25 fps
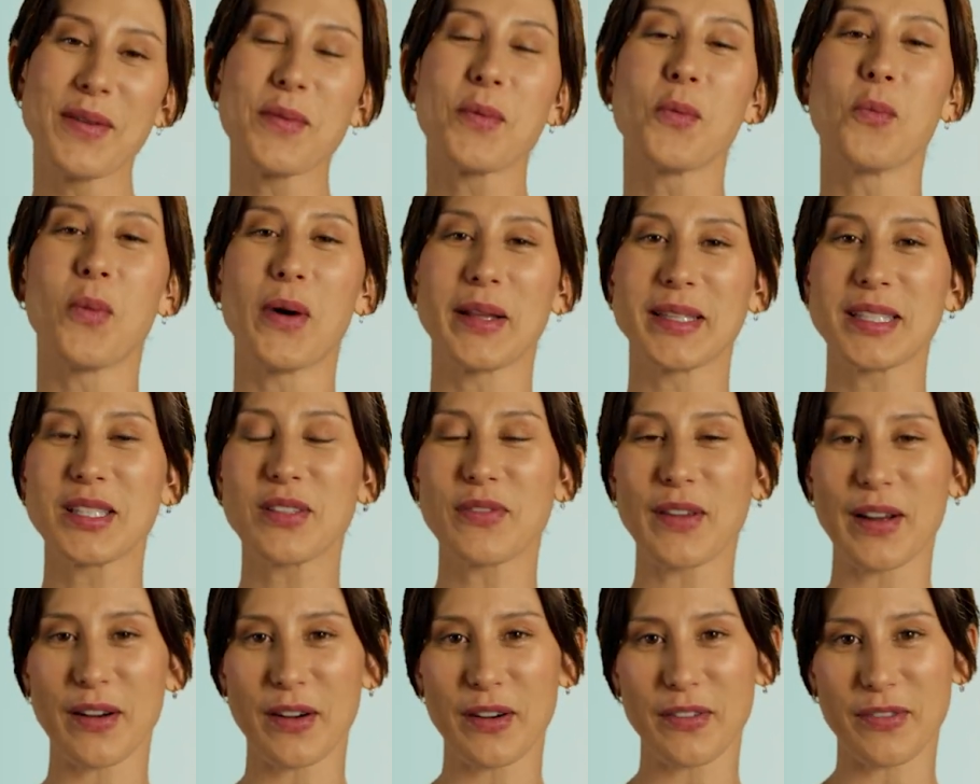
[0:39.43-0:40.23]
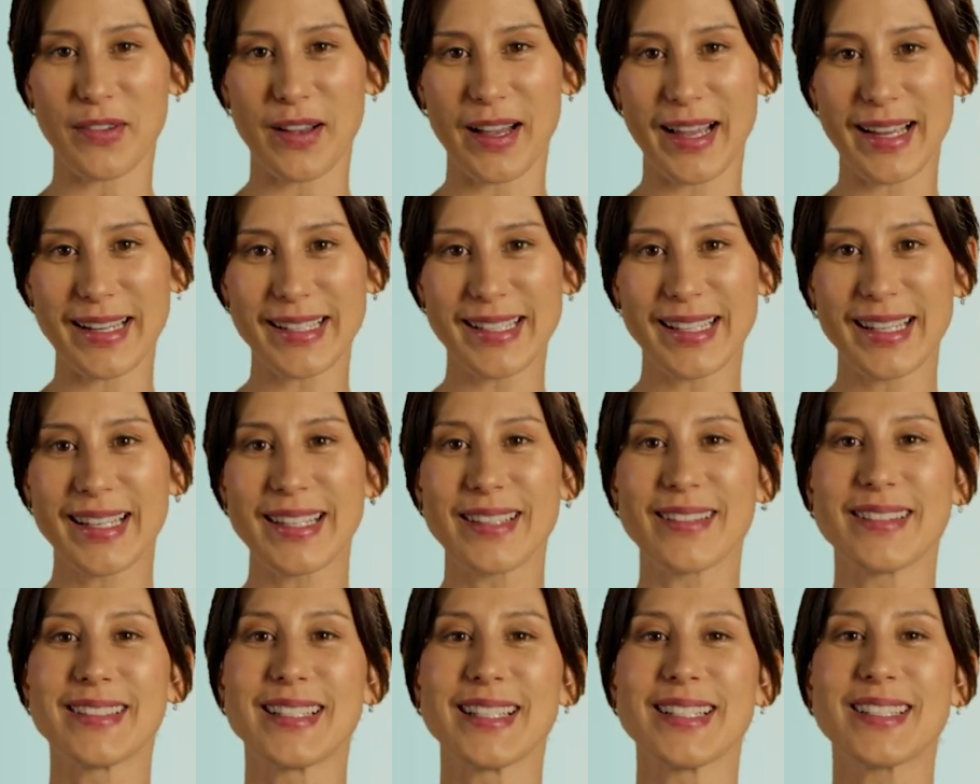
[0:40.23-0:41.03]
Once verified,
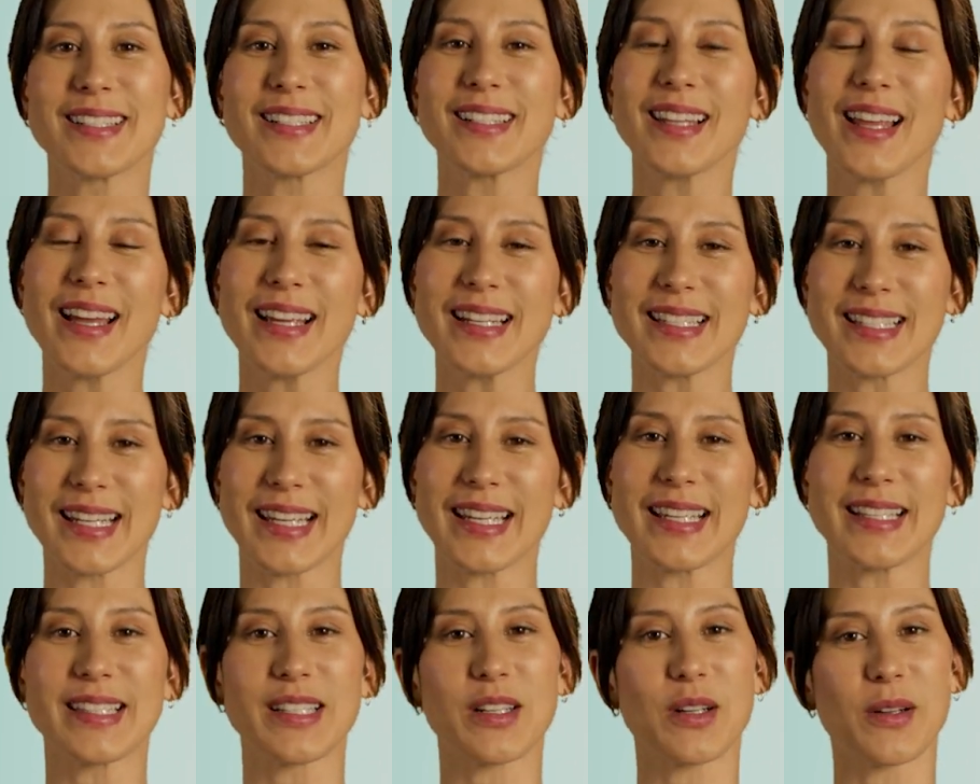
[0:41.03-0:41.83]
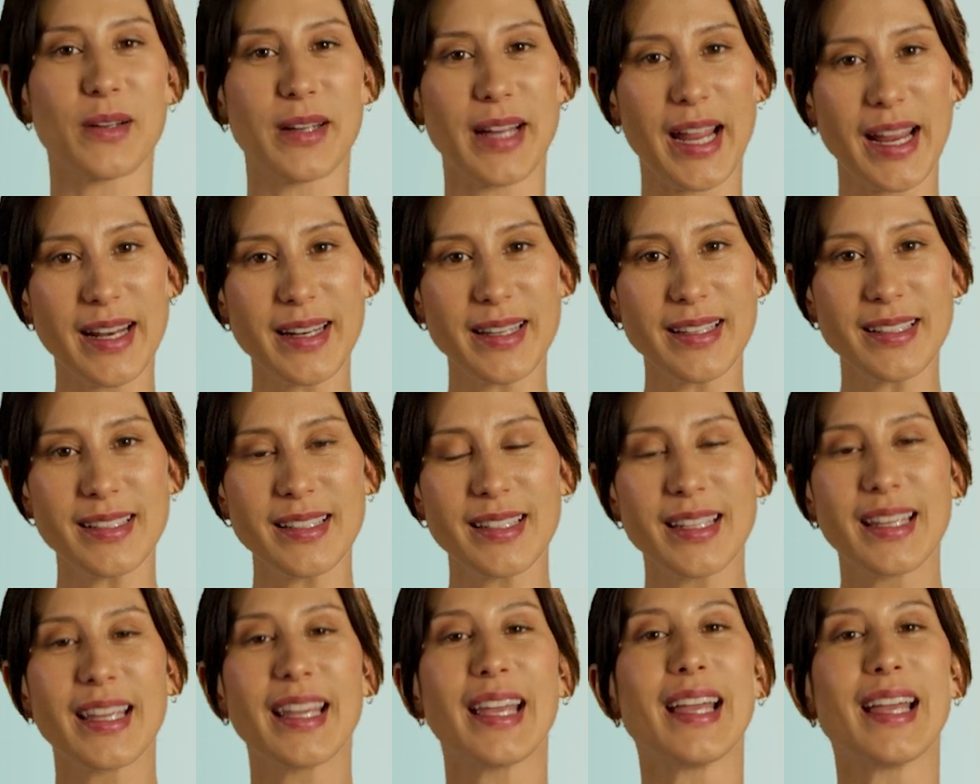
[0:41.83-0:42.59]
your digital ID is created,